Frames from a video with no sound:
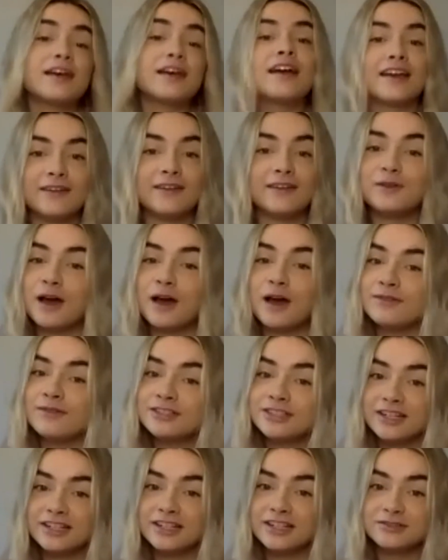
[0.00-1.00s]
if you haven't
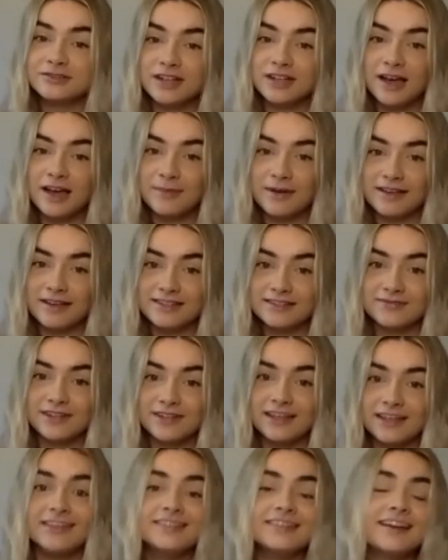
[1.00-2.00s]
changed your diet
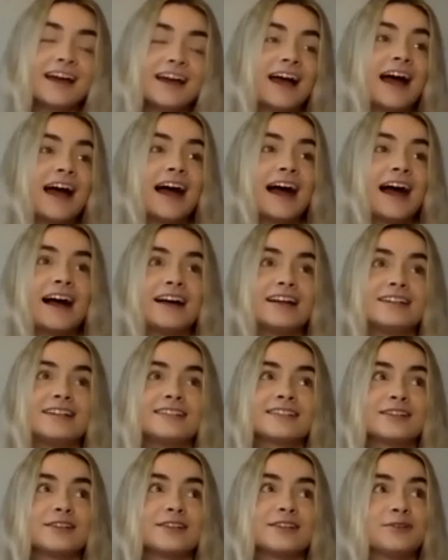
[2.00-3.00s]
massively
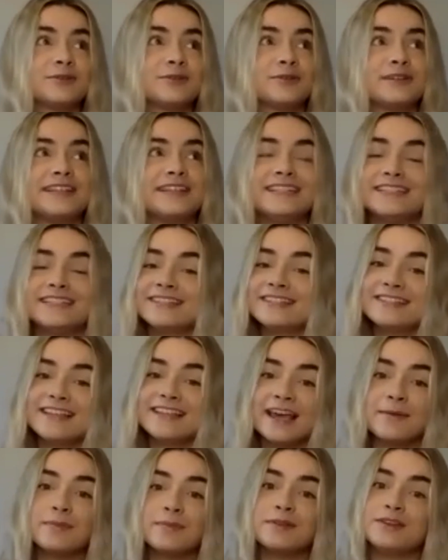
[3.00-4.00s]
and you're eating the
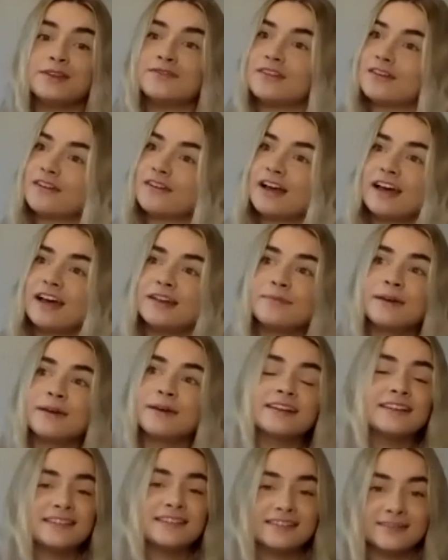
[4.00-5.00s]
same and you've never had a
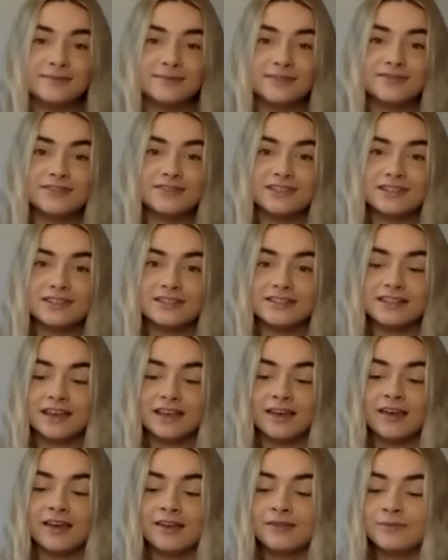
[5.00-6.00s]
magnesium
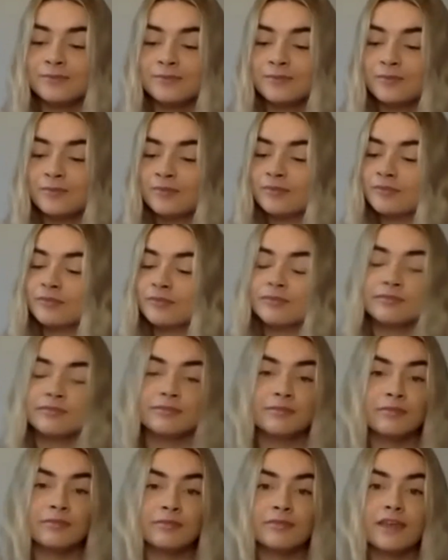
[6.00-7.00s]
deficiency,
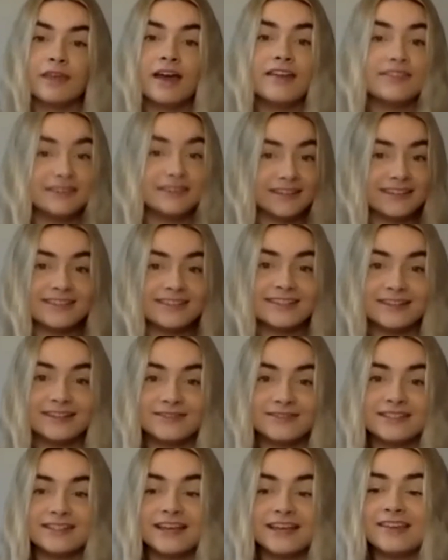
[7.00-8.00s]
I think it's safe
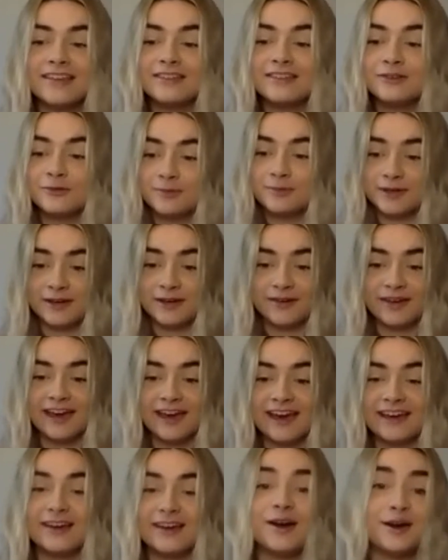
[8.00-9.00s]
to say that you'll be
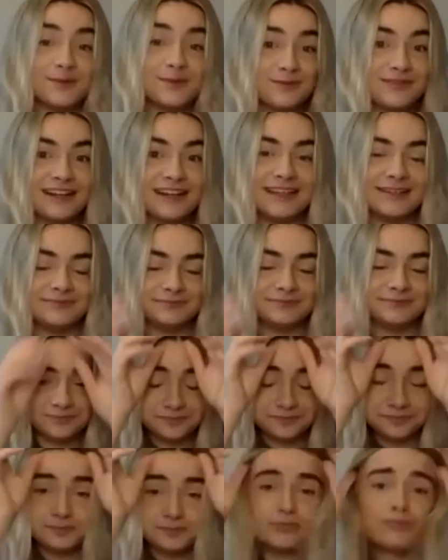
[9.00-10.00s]
okay, hopefully.
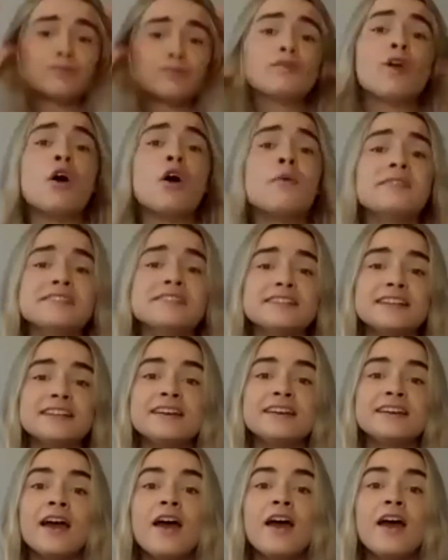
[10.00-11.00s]

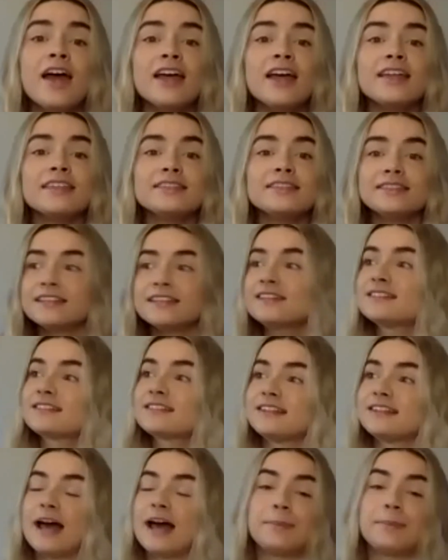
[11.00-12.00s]
Obviously, things
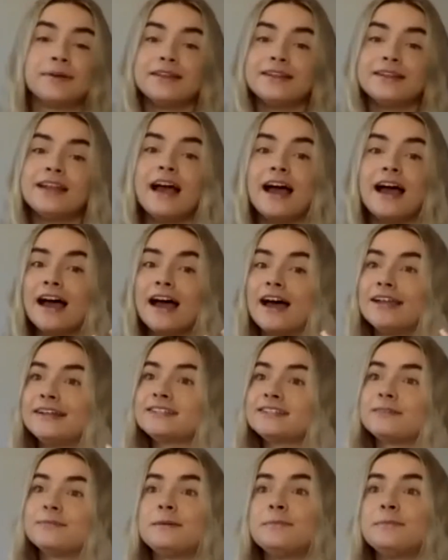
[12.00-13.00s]
can happen and
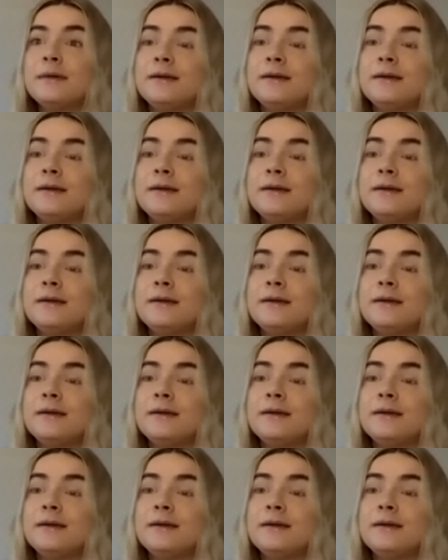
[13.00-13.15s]
something may